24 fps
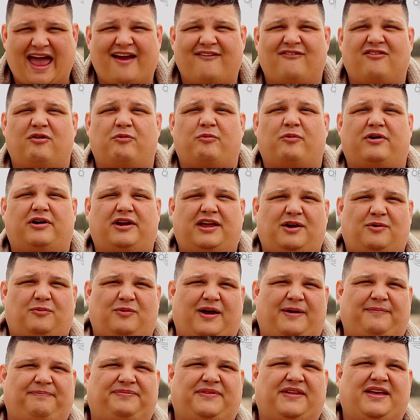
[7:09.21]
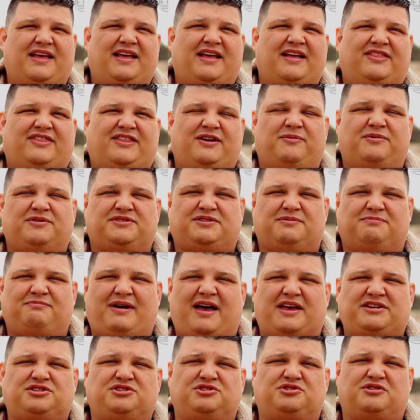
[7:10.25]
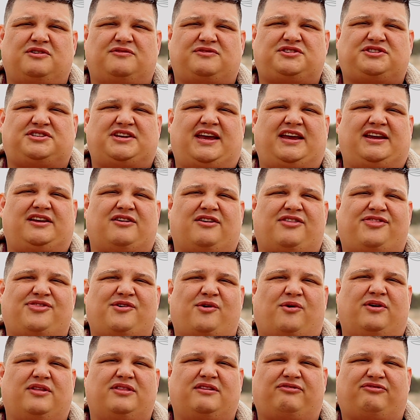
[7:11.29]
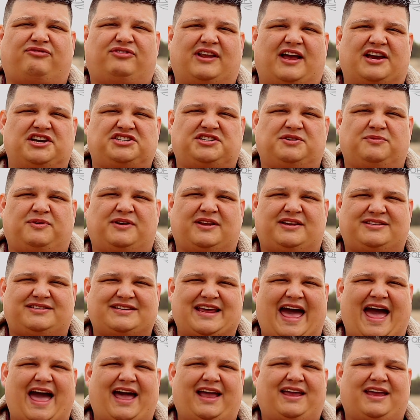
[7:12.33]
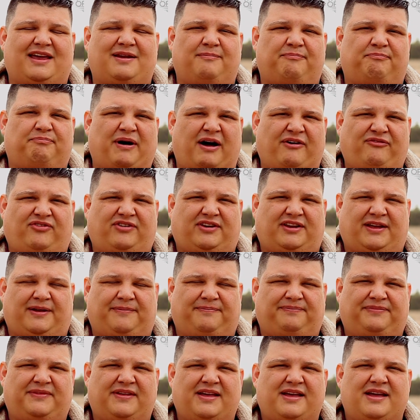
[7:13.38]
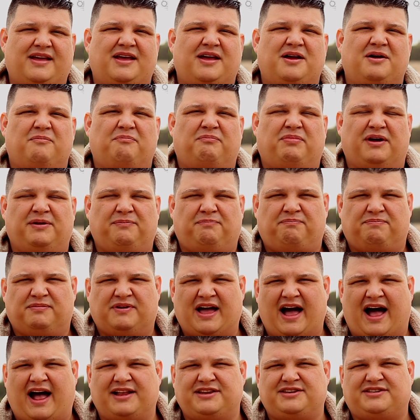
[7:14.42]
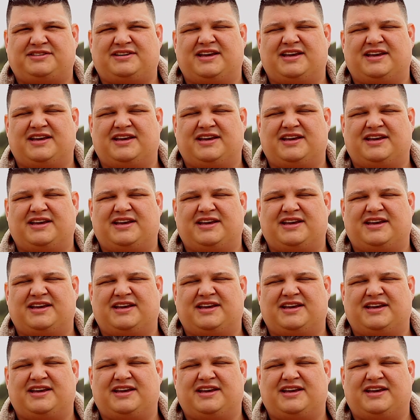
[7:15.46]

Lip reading: Everywhere he went, there was a messenger of Satan, a thorn in the flesh that would attack and buffet him. But God